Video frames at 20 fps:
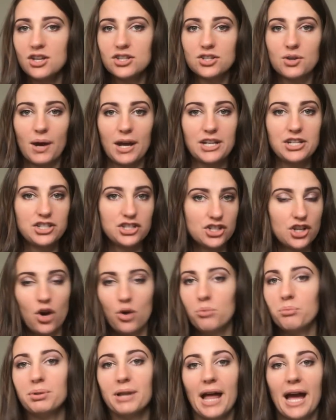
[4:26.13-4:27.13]
So I
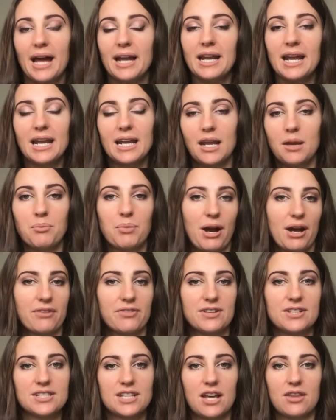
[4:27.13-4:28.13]
don't plan any
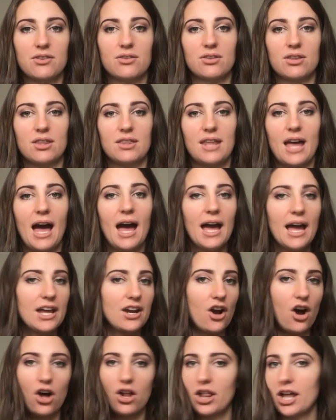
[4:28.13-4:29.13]
breakfast other than that,
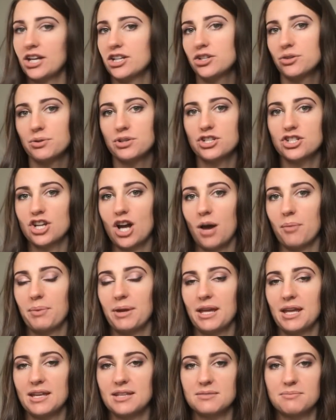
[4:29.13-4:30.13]
and all I do with
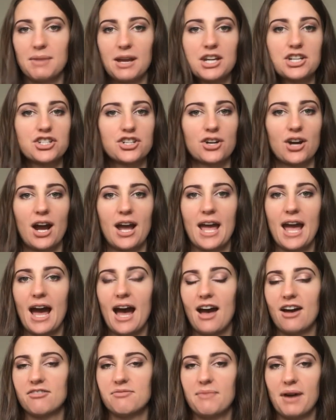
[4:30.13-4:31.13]
shopping is make sure I
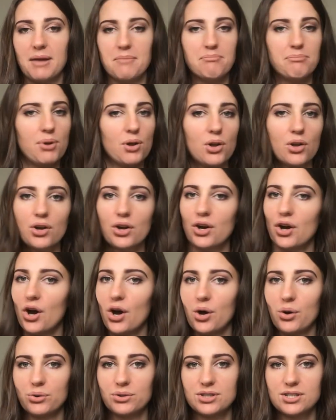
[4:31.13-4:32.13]
have my bulk
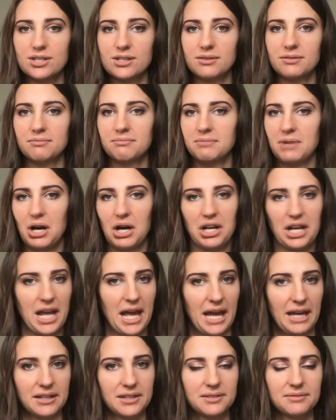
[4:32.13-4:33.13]
oats on
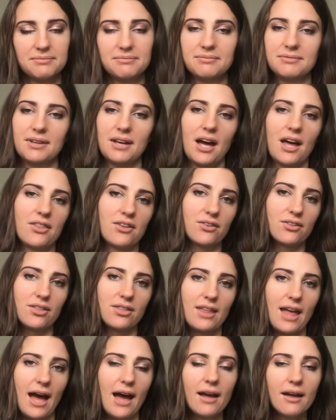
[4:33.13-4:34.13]
hand. Other
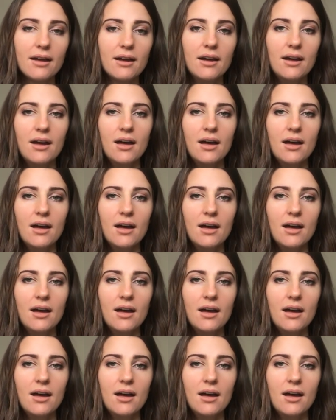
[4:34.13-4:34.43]
than that,